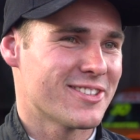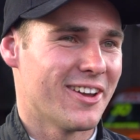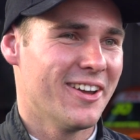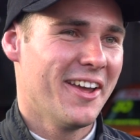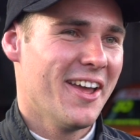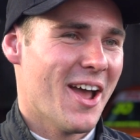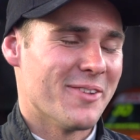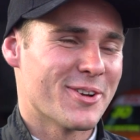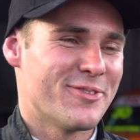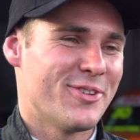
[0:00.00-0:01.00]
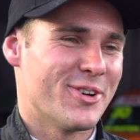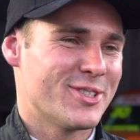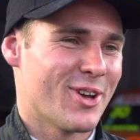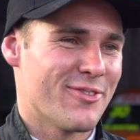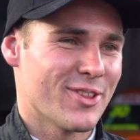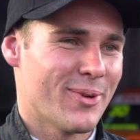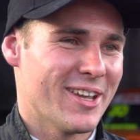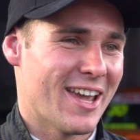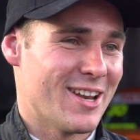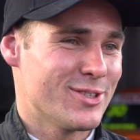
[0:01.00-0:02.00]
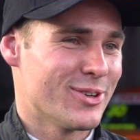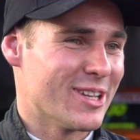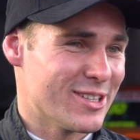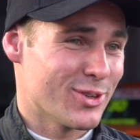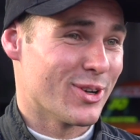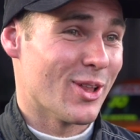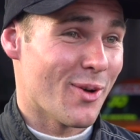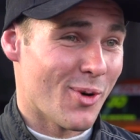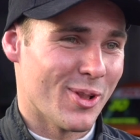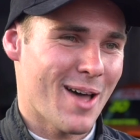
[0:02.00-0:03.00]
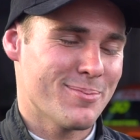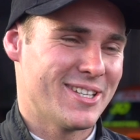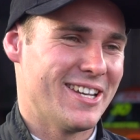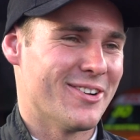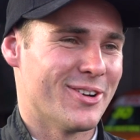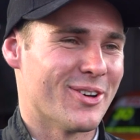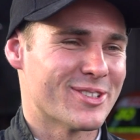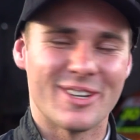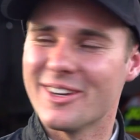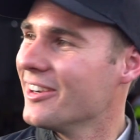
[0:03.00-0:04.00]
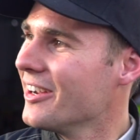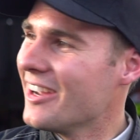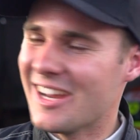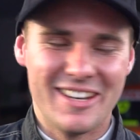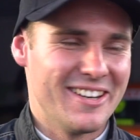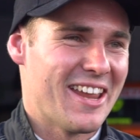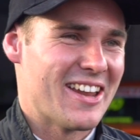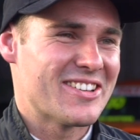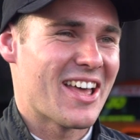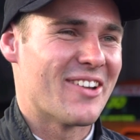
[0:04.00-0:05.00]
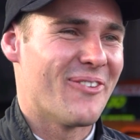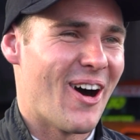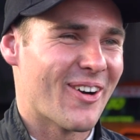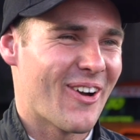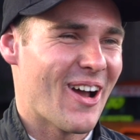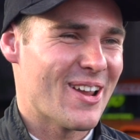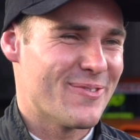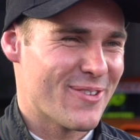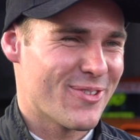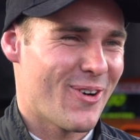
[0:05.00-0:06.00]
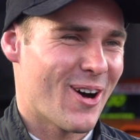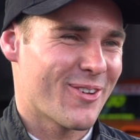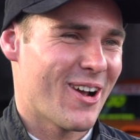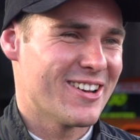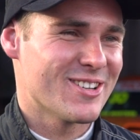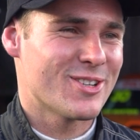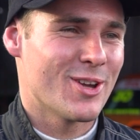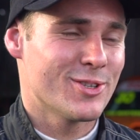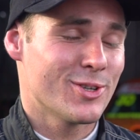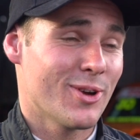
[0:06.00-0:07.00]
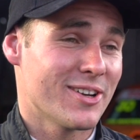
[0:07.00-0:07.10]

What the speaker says: So I'm looking forward to over the weekend doing a lot laps here, and also just had a bit of a wild ride into turn 2.